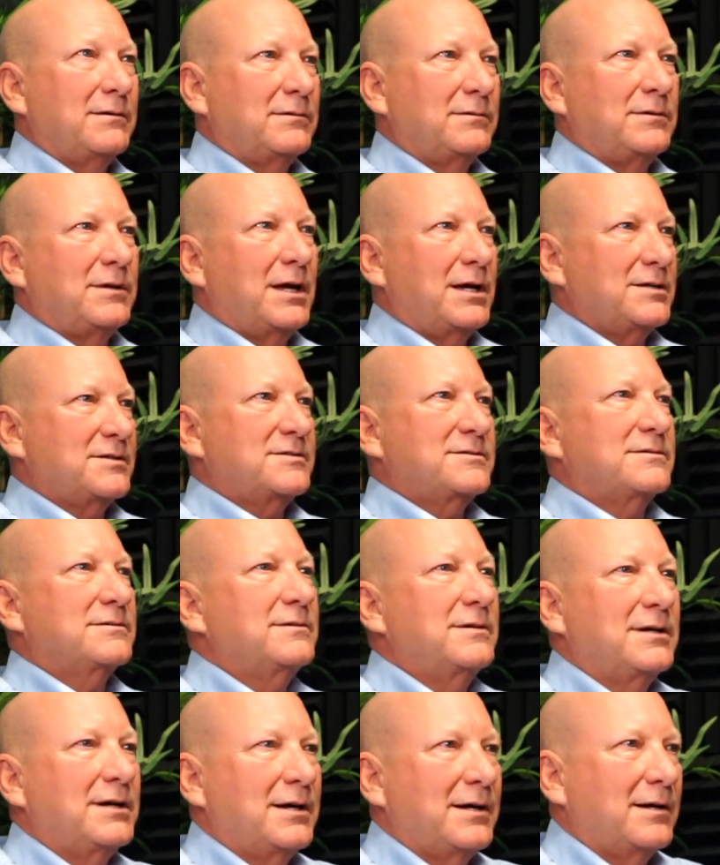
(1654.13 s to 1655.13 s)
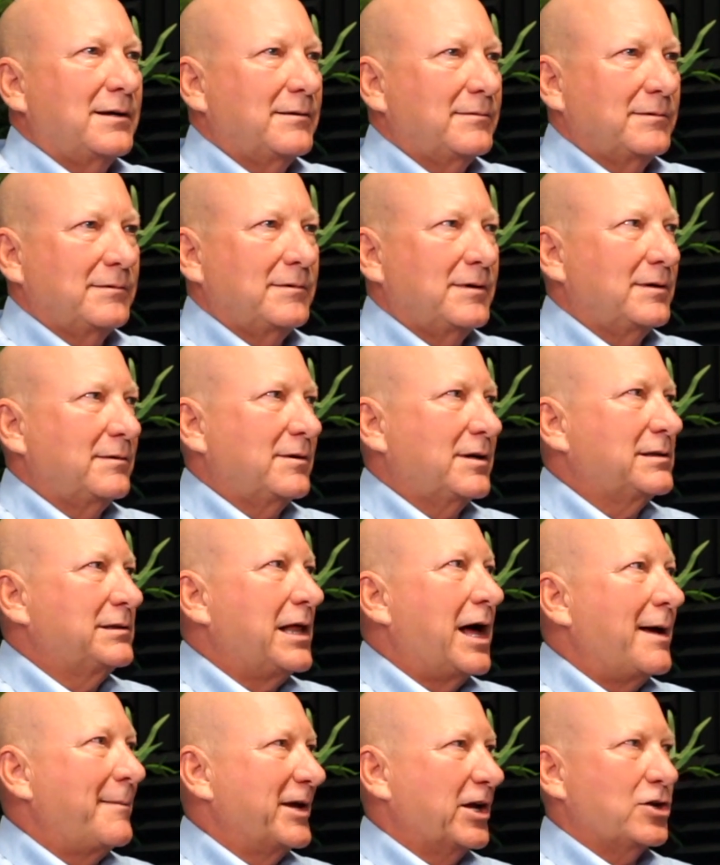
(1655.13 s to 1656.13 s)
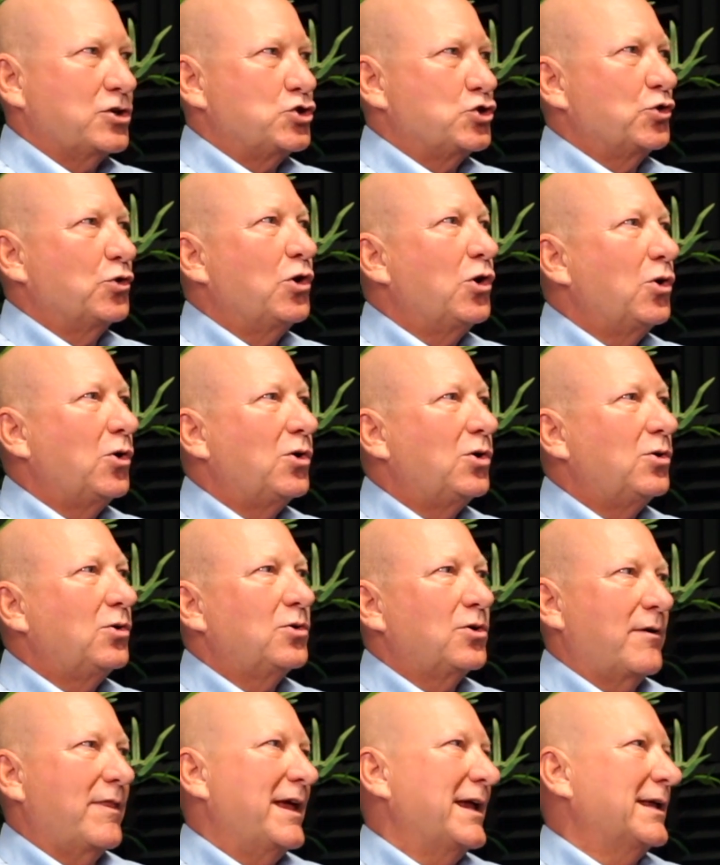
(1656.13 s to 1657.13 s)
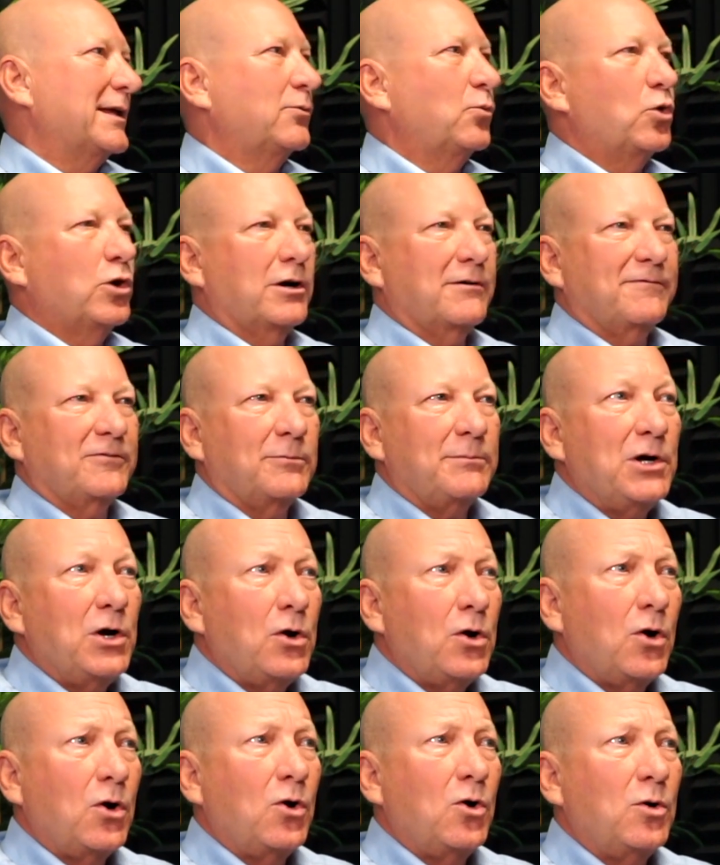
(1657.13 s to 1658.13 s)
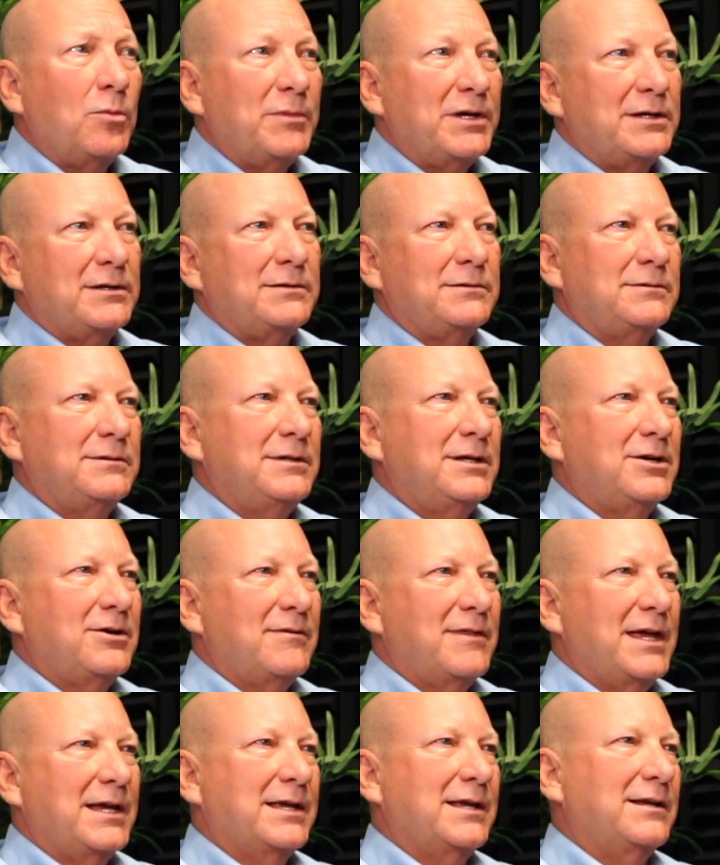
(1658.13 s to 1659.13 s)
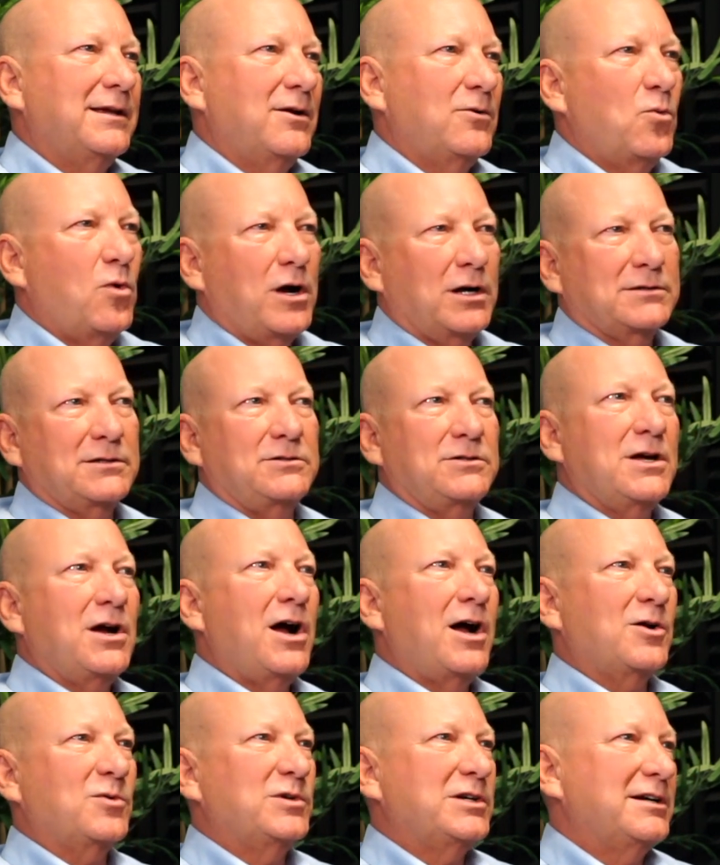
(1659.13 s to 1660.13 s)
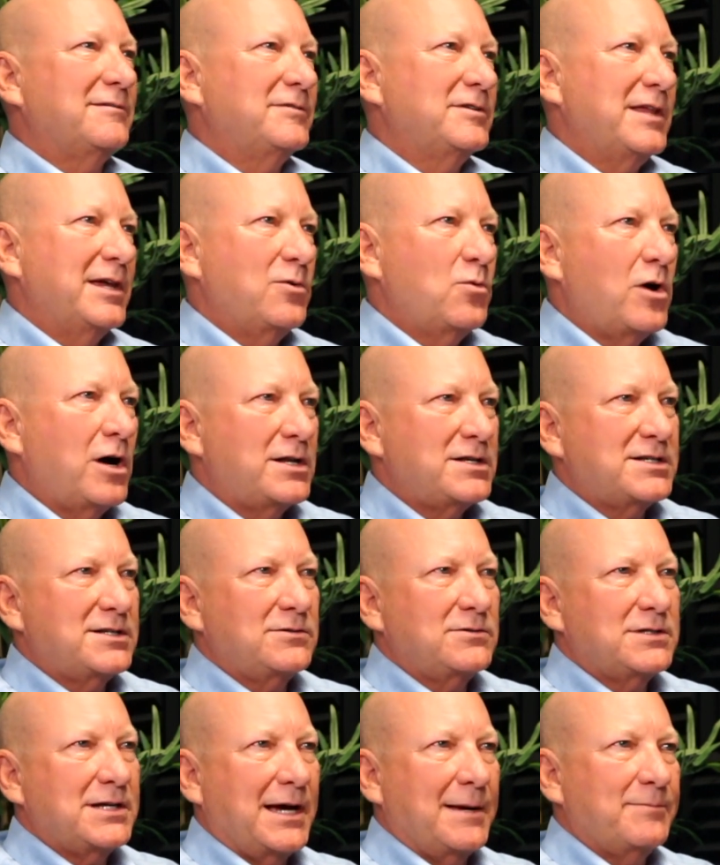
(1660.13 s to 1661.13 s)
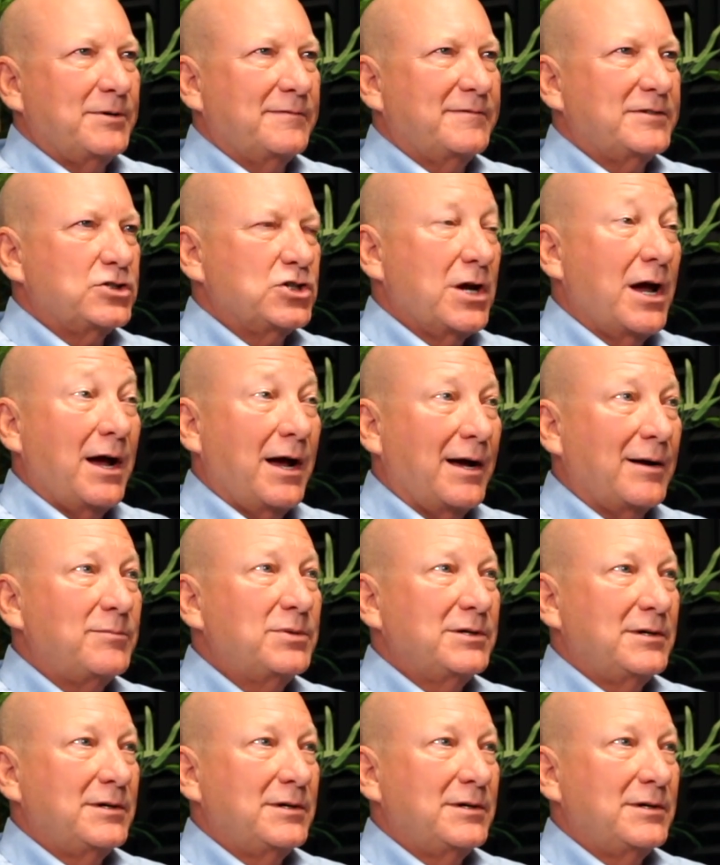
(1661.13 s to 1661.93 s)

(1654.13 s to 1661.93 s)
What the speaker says: nice climate control, or they can work from home, and you know, they can go walk their dog whenever they want to, type of a job.